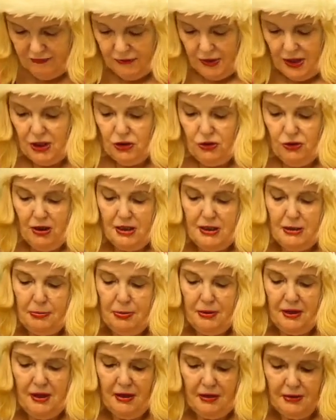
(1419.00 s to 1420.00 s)
But I tried to
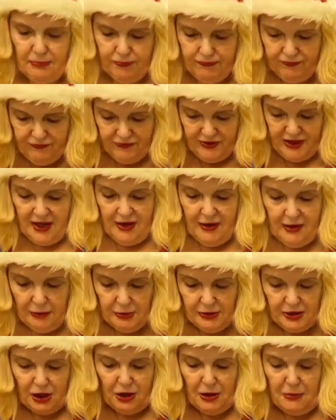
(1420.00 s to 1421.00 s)
put it, I
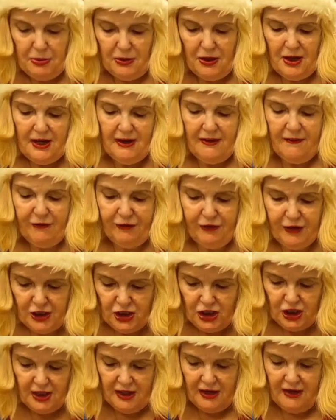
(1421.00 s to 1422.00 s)
was going to put it in the
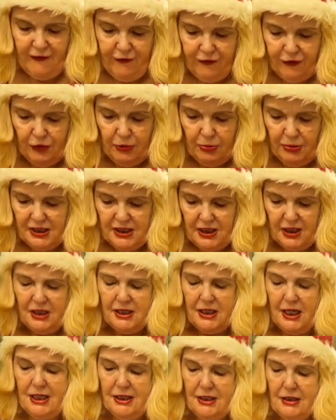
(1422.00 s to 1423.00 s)
fridge and then I thought, well, it's going
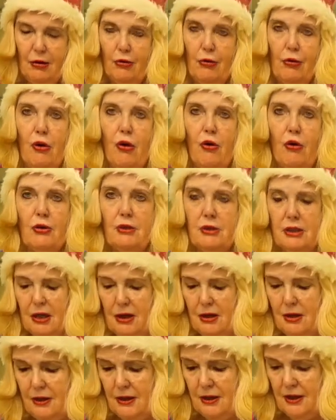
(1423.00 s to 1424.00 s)
to take so long
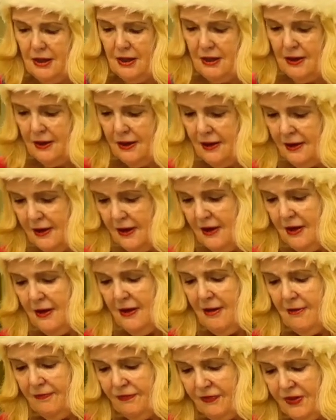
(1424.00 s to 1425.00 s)
to
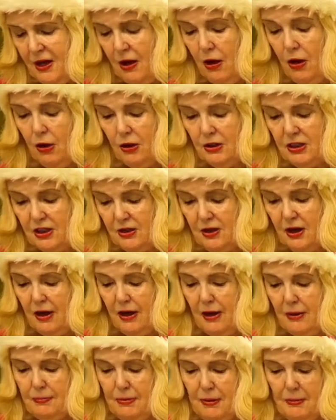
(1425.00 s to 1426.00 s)
harden
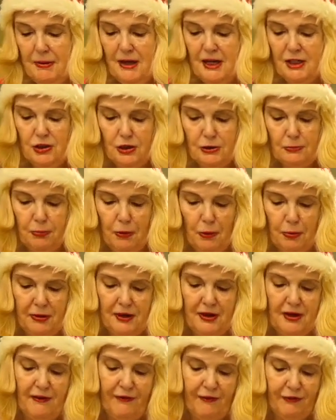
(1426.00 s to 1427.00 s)
up, I better just pop it
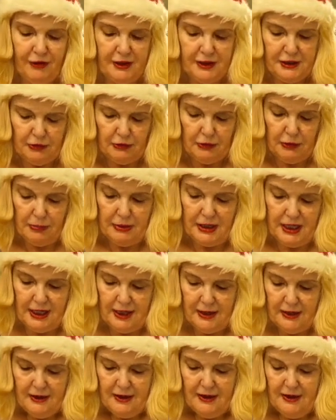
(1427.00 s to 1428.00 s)
in the freezer a minute.